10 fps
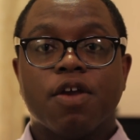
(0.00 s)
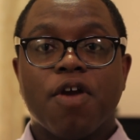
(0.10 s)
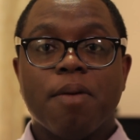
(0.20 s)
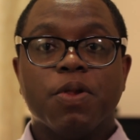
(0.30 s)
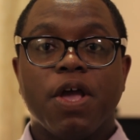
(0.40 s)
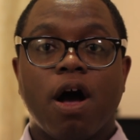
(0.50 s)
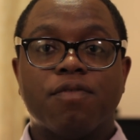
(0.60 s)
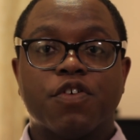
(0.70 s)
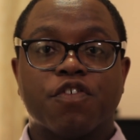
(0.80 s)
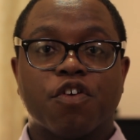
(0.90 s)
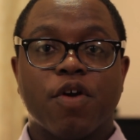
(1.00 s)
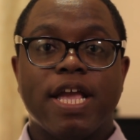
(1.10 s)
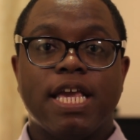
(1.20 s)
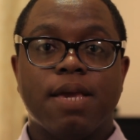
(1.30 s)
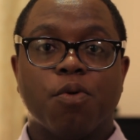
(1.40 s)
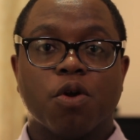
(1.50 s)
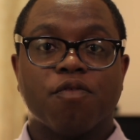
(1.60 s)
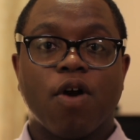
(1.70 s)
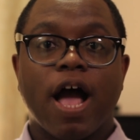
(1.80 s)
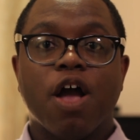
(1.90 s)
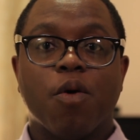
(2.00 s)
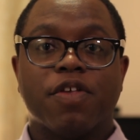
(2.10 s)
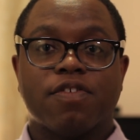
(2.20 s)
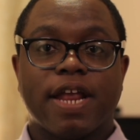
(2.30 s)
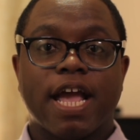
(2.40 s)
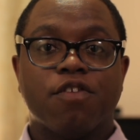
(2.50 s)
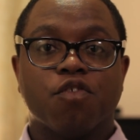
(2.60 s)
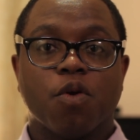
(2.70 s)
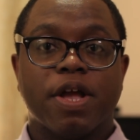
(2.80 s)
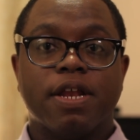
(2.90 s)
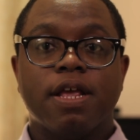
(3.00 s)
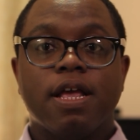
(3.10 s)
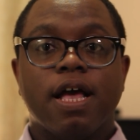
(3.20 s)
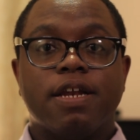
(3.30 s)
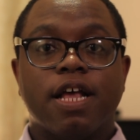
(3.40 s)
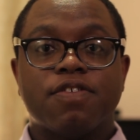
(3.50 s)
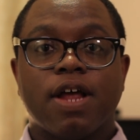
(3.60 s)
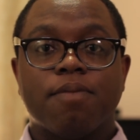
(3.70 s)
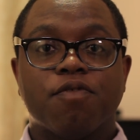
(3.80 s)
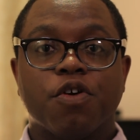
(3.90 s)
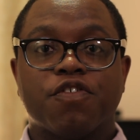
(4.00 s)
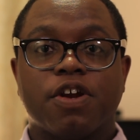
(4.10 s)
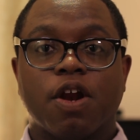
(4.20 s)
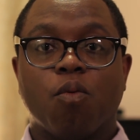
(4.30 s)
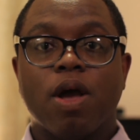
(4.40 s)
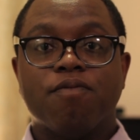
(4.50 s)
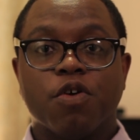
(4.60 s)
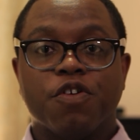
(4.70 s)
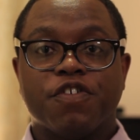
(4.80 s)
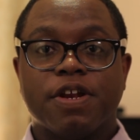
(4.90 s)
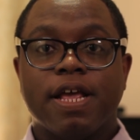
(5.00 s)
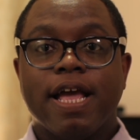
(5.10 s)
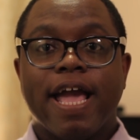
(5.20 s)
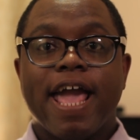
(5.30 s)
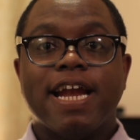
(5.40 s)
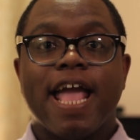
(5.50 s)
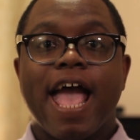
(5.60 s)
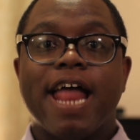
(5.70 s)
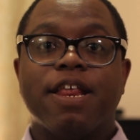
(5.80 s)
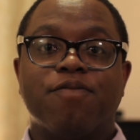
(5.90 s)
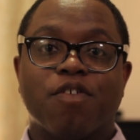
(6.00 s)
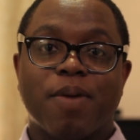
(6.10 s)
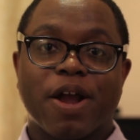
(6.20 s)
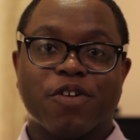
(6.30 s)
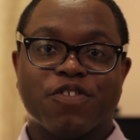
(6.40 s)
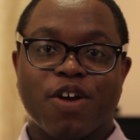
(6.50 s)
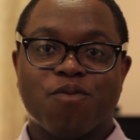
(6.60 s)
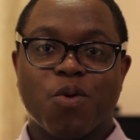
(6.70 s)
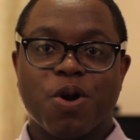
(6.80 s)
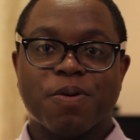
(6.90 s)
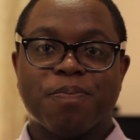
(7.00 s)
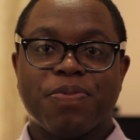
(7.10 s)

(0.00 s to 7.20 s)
Grammarly offers a great keyboard for iOS and Android, a desktop version and a web version, and an add-in for Microsoft Word.